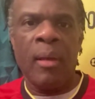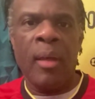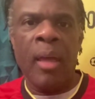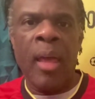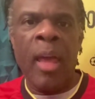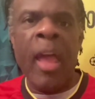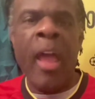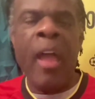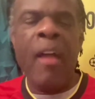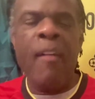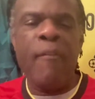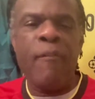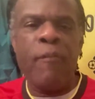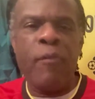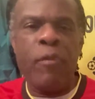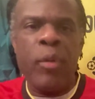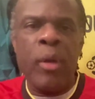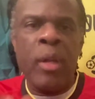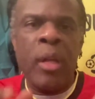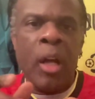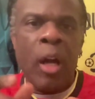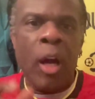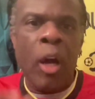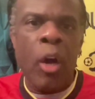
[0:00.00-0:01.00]

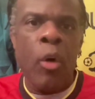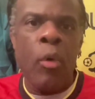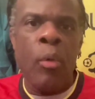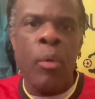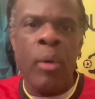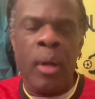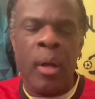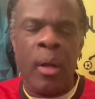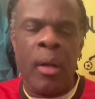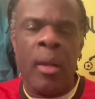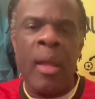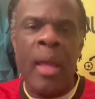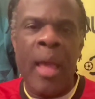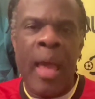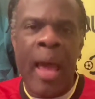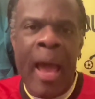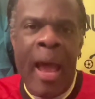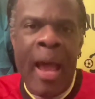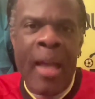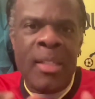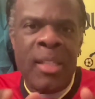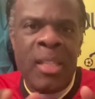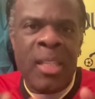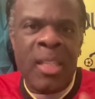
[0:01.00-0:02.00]
Every owner
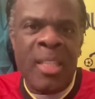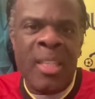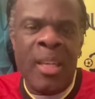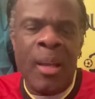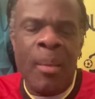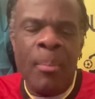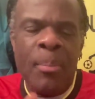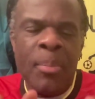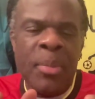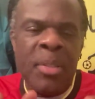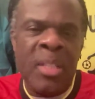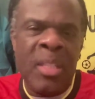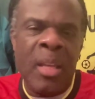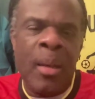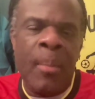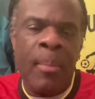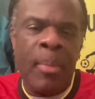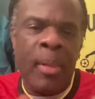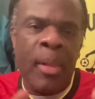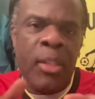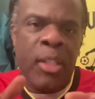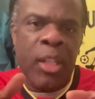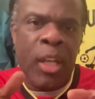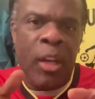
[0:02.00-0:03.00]
has some
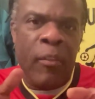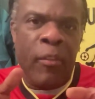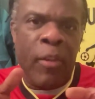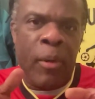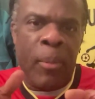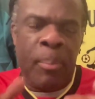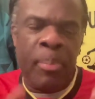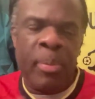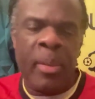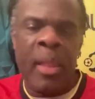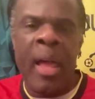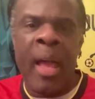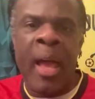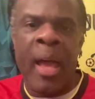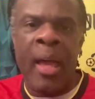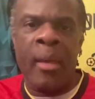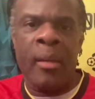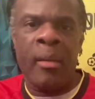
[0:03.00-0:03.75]
semblance of a plan.